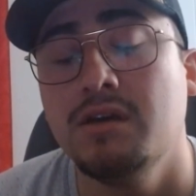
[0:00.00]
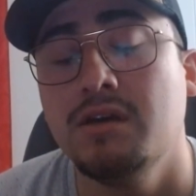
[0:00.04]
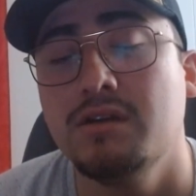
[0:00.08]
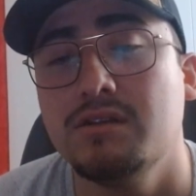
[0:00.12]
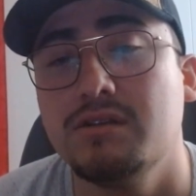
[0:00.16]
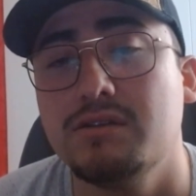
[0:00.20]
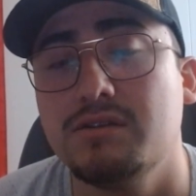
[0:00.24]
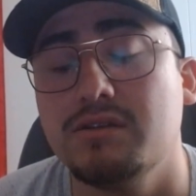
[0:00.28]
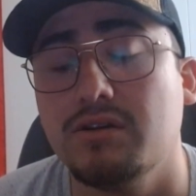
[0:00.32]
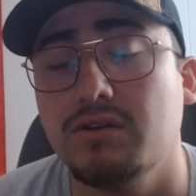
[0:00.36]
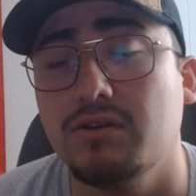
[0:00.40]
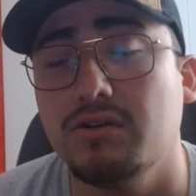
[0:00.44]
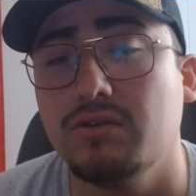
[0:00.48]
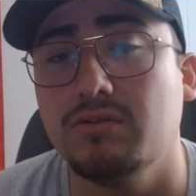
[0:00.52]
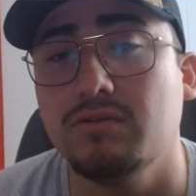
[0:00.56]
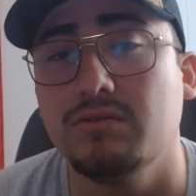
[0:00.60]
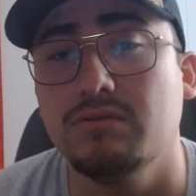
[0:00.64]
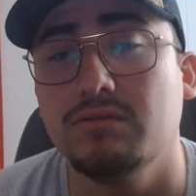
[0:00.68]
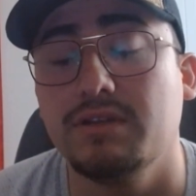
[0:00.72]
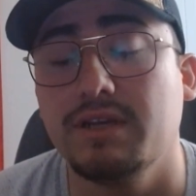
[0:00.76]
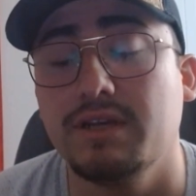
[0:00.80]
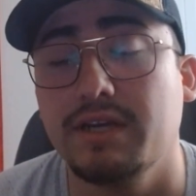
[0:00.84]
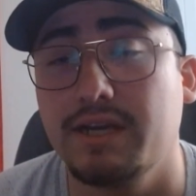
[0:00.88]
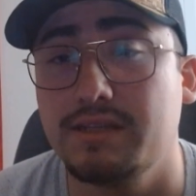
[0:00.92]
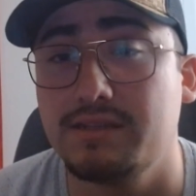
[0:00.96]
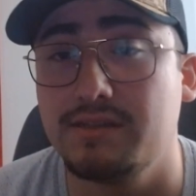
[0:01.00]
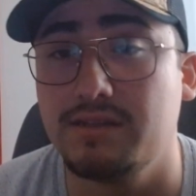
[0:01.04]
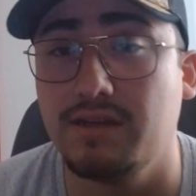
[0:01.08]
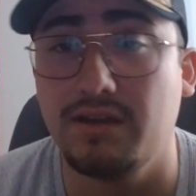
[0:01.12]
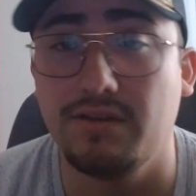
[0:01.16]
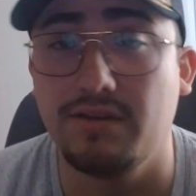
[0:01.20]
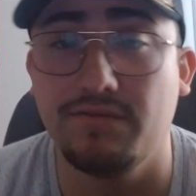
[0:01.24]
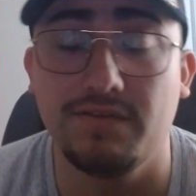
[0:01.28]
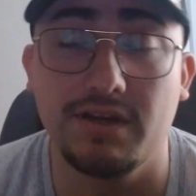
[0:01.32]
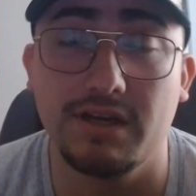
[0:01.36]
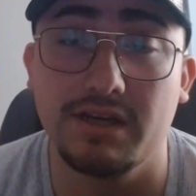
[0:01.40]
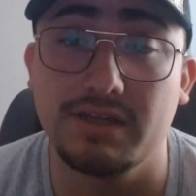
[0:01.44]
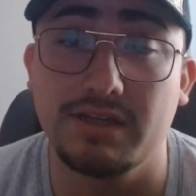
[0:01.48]
So, like I said,
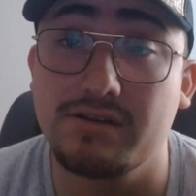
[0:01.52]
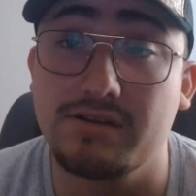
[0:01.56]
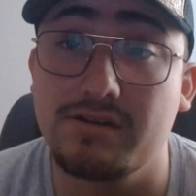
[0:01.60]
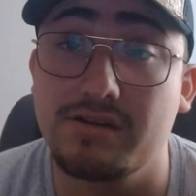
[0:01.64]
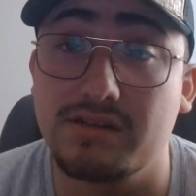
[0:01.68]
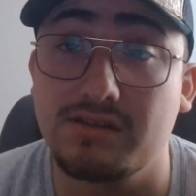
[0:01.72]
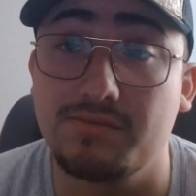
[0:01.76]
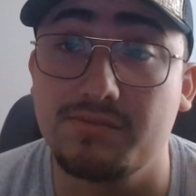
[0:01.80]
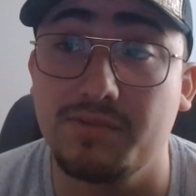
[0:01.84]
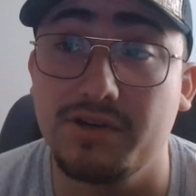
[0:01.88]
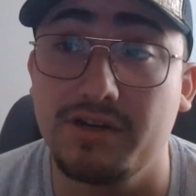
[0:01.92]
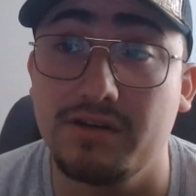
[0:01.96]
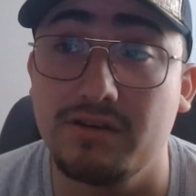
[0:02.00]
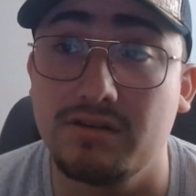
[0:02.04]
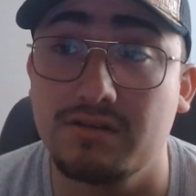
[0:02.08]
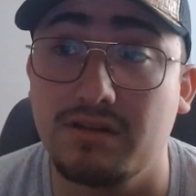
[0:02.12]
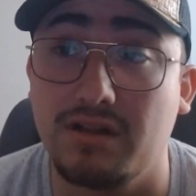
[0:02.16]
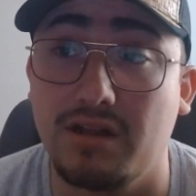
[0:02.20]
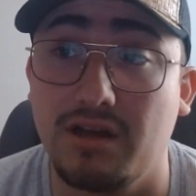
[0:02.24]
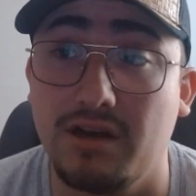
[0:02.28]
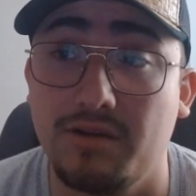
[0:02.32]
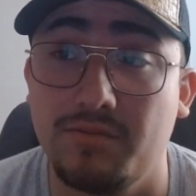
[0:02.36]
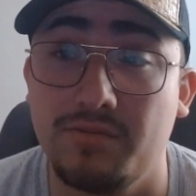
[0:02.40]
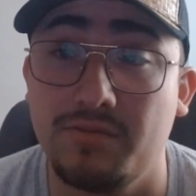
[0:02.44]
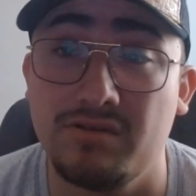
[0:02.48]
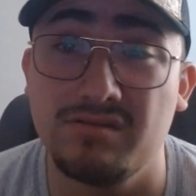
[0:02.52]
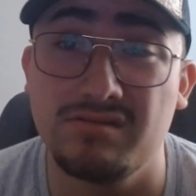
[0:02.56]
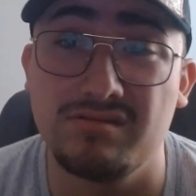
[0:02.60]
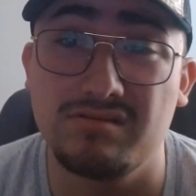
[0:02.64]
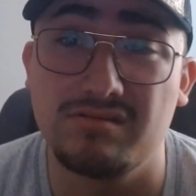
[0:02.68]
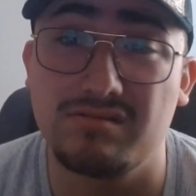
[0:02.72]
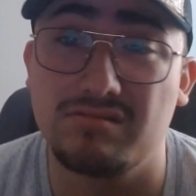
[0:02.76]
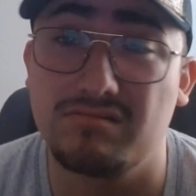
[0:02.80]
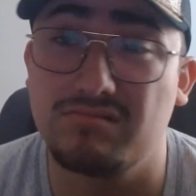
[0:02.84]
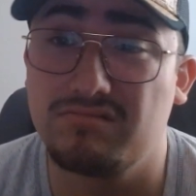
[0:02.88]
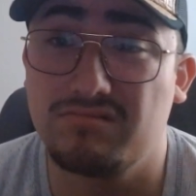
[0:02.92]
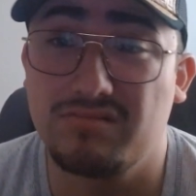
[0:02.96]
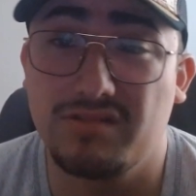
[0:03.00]
if you guys are experienced climbers,
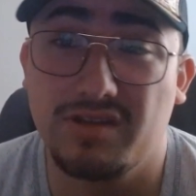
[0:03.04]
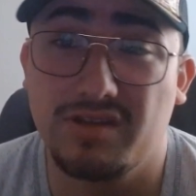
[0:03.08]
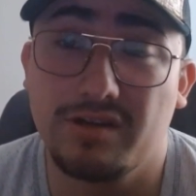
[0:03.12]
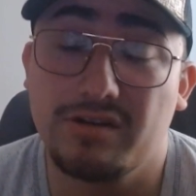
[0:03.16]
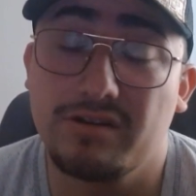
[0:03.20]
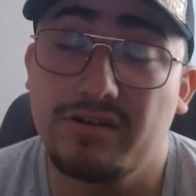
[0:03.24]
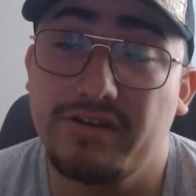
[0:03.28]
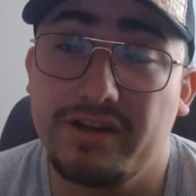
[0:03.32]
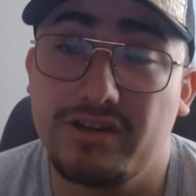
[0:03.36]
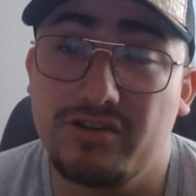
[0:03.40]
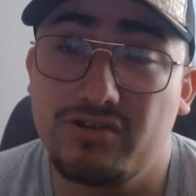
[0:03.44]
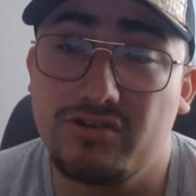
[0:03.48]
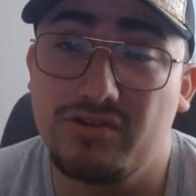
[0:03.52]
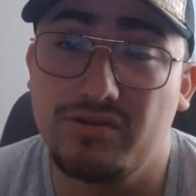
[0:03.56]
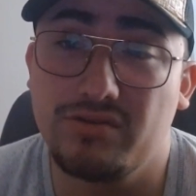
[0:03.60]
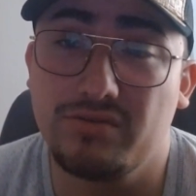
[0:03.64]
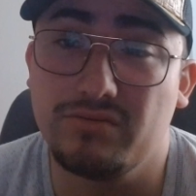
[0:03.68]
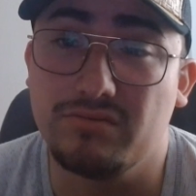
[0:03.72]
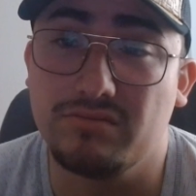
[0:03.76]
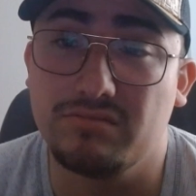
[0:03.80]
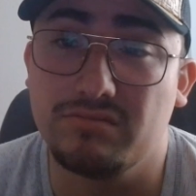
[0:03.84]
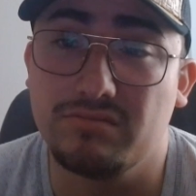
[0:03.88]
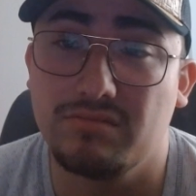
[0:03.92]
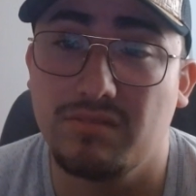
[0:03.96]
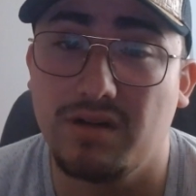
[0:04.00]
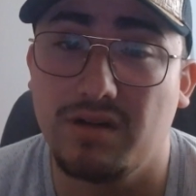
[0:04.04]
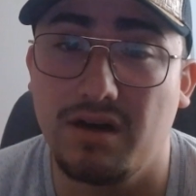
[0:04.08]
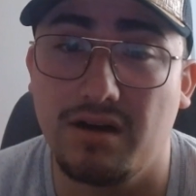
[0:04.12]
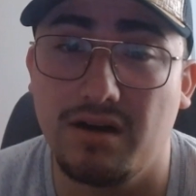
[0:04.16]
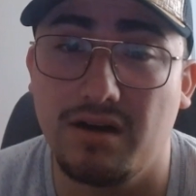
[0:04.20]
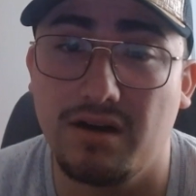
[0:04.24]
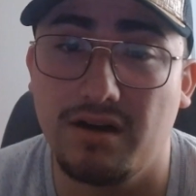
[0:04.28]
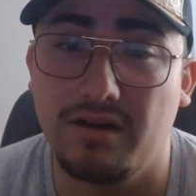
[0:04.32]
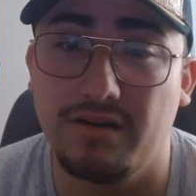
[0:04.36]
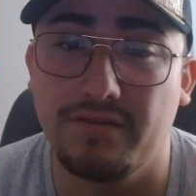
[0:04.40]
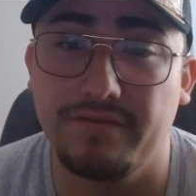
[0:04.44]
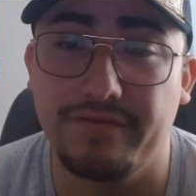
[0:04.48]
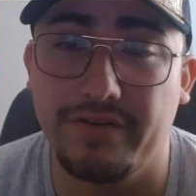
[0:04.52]
they're a great shoe.
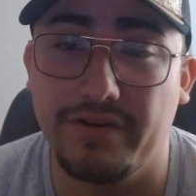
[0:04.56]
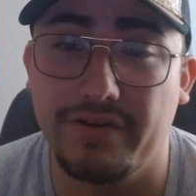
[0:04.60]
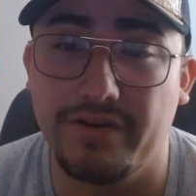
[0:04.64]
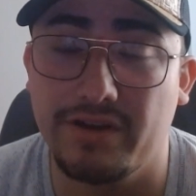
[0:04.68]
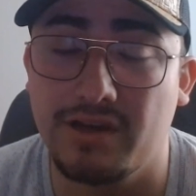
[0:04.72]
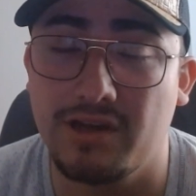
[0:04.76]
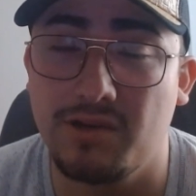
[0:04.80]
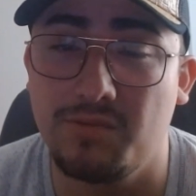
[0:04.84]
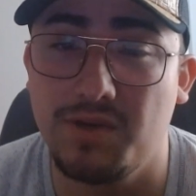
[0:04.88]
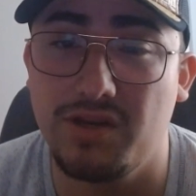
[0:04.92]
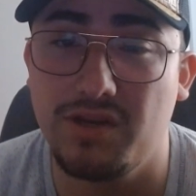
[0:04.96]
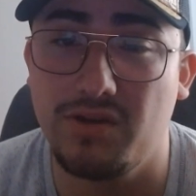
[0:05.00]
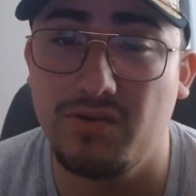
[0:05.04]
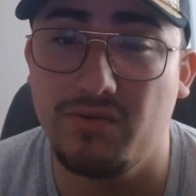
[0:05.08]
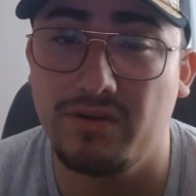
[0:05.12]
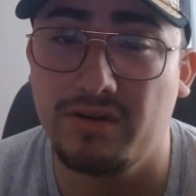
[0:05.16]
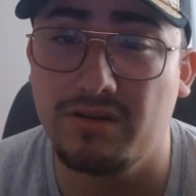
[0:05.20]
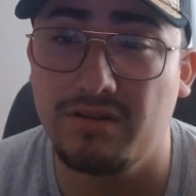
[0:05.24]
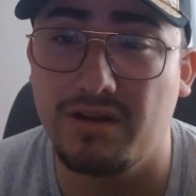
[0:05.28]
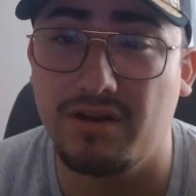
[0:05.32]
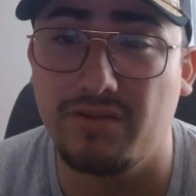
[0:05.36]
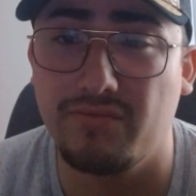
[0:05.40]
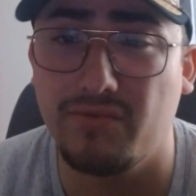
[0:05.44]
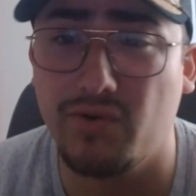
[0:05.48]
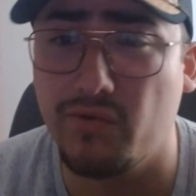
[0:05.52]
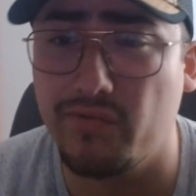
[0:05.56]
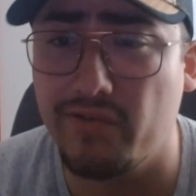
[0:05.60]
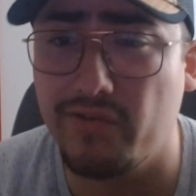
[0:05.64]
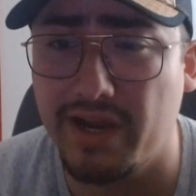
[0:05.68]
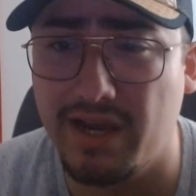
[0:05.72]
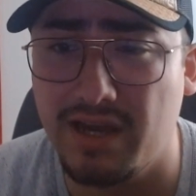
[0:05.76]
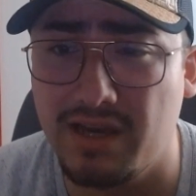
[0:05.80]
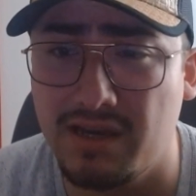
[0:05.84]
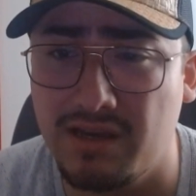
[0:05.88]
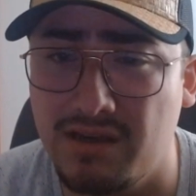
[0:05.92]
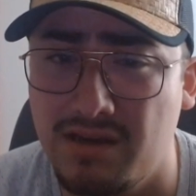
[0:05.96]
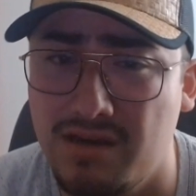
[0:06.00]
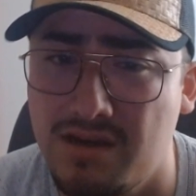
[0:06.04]
If you're not going to be doing a lot of
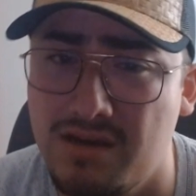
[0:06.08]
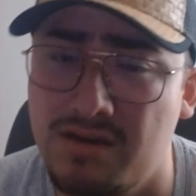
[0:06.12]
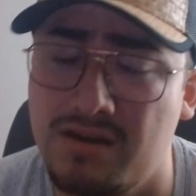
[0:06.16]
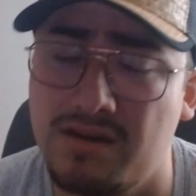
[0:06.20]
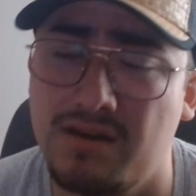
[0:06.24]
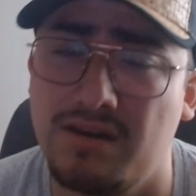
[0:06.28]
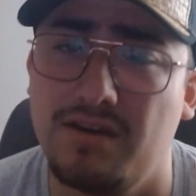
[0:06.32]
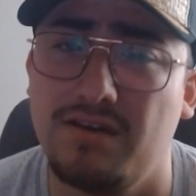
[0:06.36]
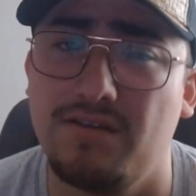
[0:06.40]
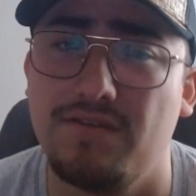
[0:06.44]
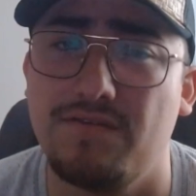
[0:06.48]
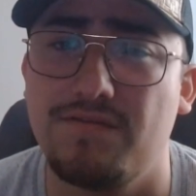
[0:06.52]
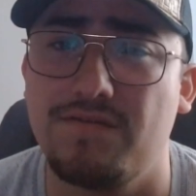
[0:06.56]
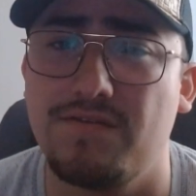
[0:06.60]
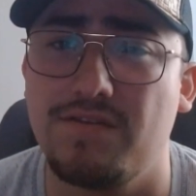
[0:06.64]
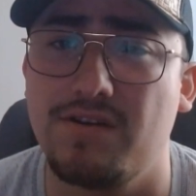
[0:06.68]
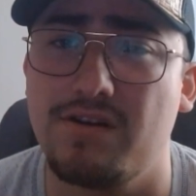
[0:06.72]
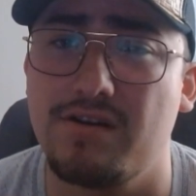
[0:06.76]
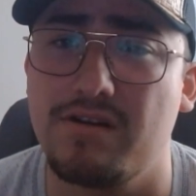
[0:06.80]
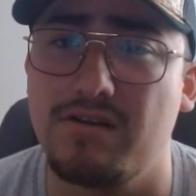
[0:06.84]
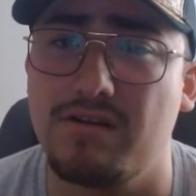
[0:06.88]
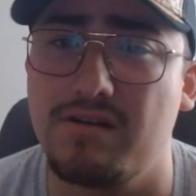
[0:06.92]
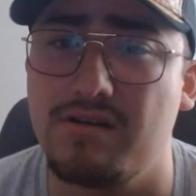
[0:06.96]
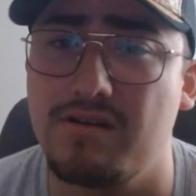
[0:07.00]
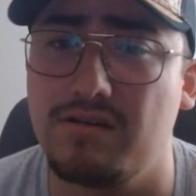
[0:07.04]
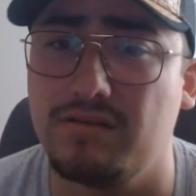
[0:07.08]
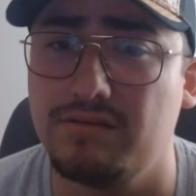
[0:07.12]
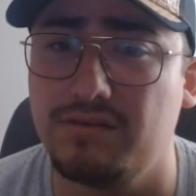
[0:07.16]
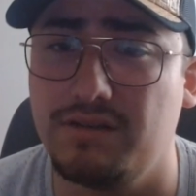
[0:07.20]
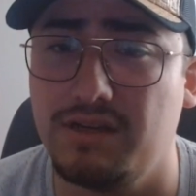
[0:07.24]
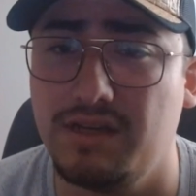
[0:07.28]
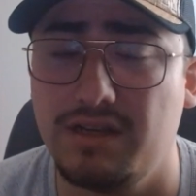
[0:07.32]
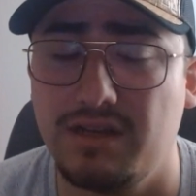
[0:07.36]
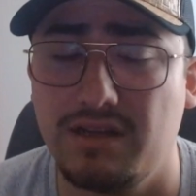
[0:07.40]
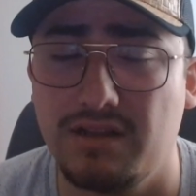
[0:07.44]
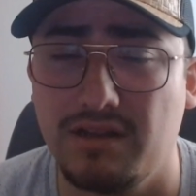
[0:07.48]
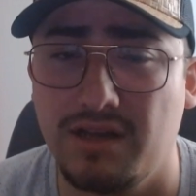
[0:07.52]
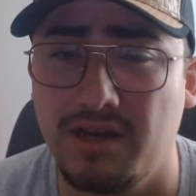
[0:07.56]
overhanging, if your
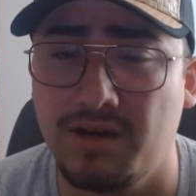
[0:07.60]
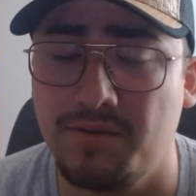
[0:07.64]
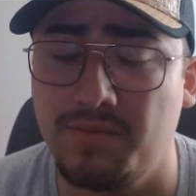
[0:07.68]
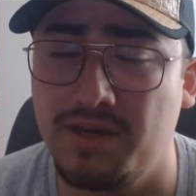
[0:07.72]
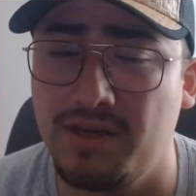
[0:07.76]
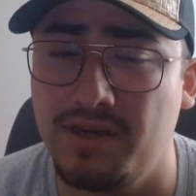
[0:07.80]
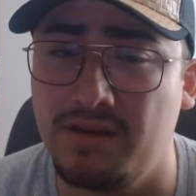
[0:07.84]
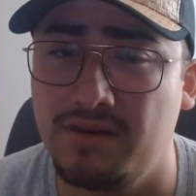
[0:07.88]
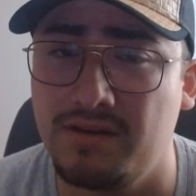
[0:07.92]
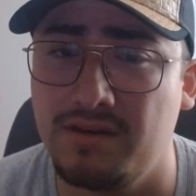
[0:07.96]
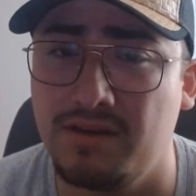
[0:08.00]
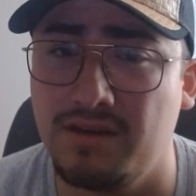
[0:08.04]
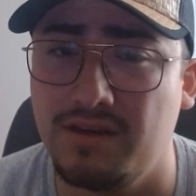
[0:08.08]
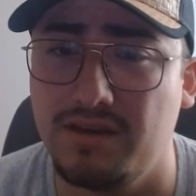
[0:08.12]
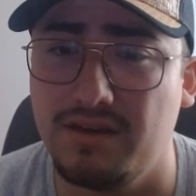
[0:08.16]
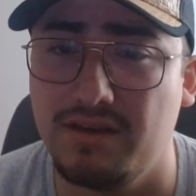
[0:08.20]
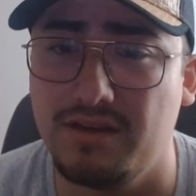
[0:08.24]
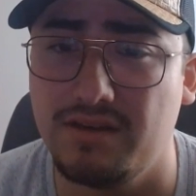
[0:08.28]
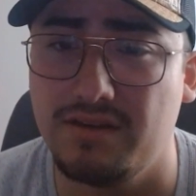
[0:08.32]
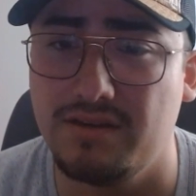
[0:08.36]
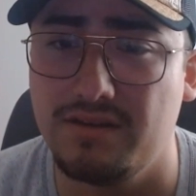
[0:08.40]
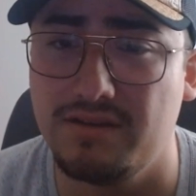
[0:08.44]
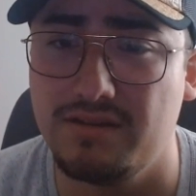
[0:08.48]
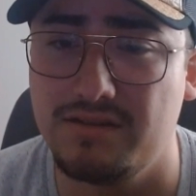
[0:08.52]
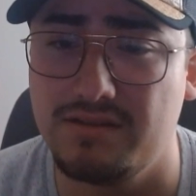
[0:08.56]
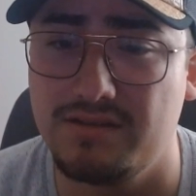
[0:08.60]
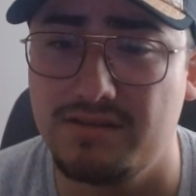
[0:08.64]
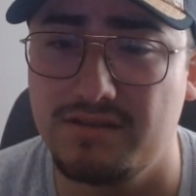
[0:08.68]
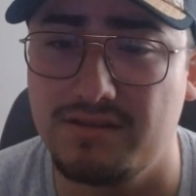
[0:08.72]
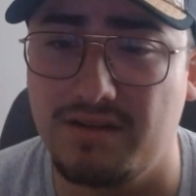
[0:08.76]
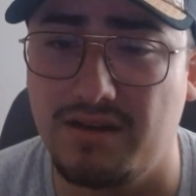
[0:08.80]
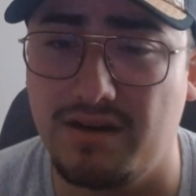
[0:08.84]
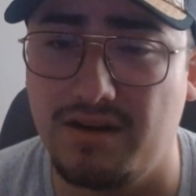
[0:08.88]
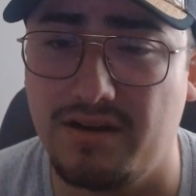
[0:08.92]
lead climbing is